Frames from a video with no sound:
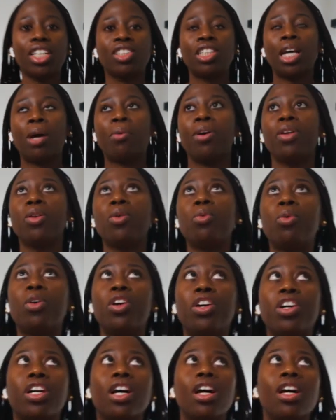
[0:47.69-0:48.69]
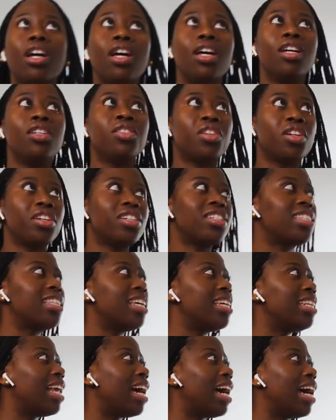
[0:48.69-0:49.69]
So I went to work
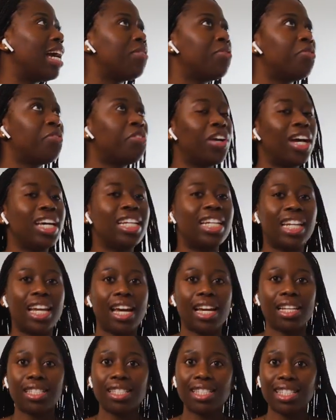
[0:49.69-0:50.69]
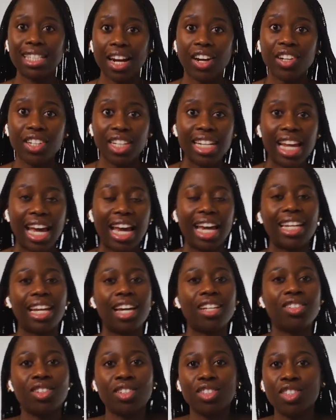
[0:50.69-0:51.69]
Thursday night, Friday night, Saturday night.
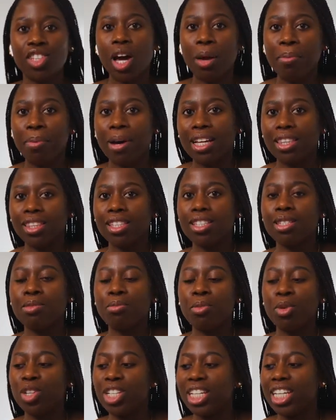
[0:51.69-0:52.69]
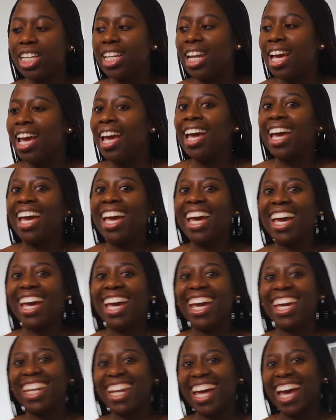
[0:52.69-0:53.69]
I just got back this morning
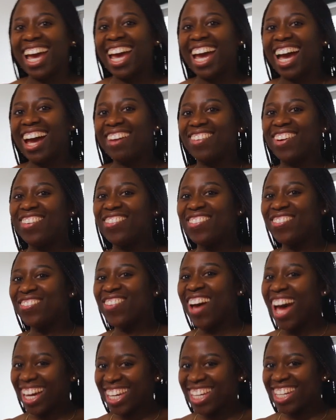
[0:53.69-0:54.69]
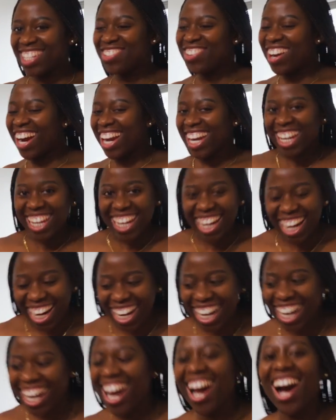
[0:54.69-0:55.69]
and I have a package right
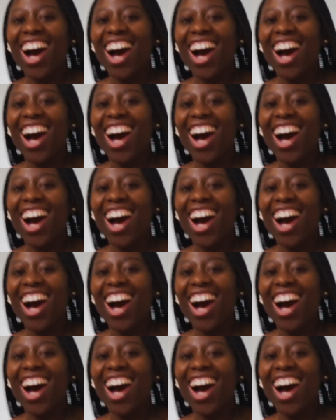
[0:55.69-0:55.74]
here.